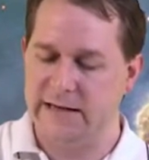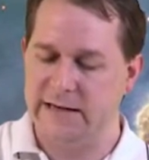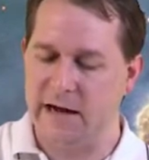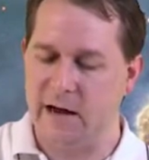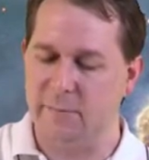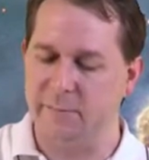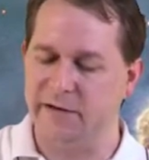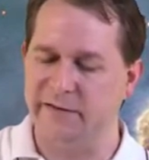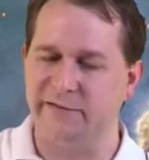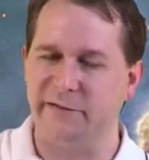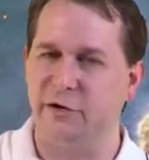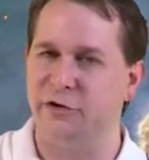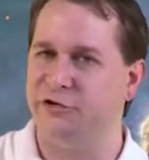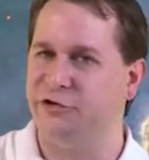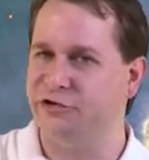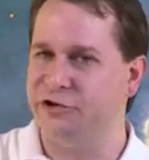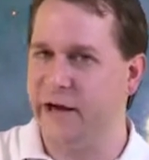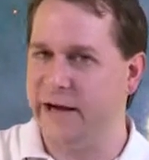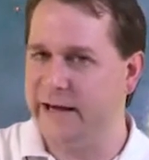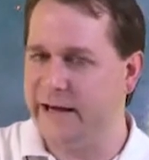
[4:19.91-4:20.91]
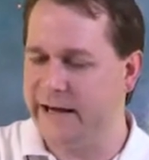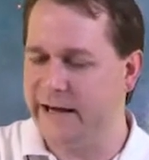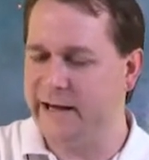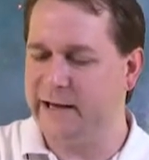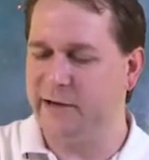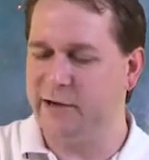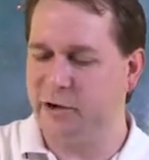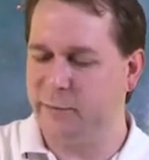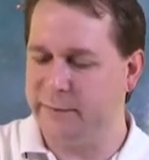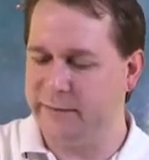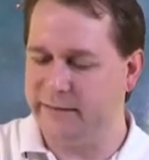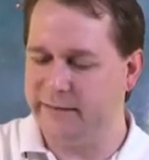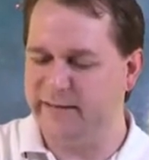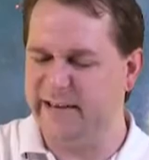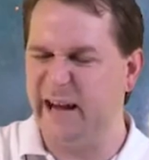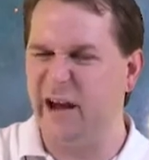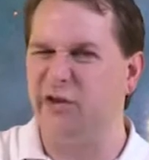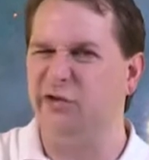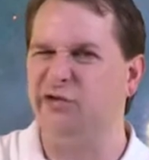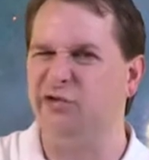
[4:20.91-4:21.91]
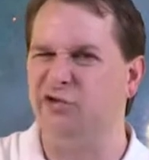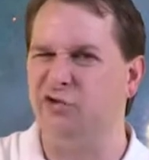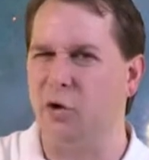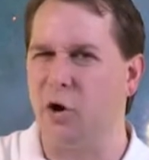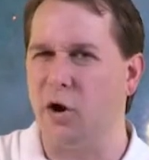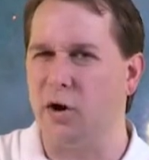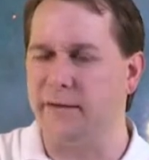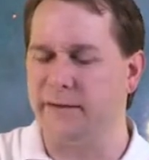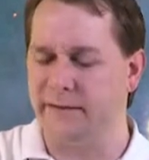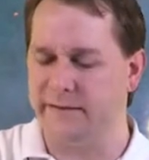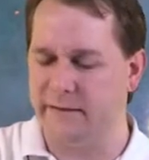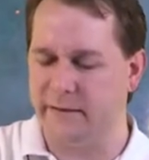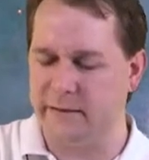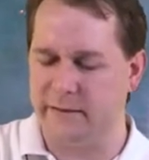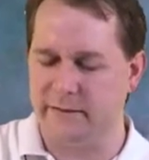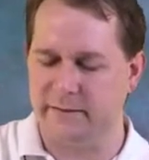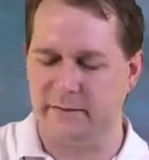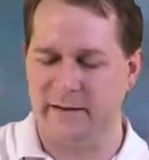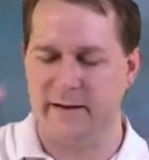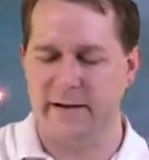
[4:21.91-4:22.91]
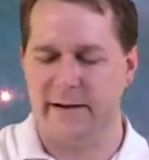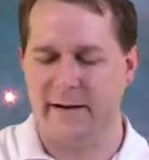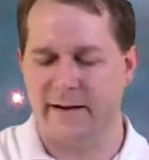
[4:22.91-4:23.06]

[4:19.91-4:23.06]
Now I'm going to start shaking it a little bit, see how strong this is,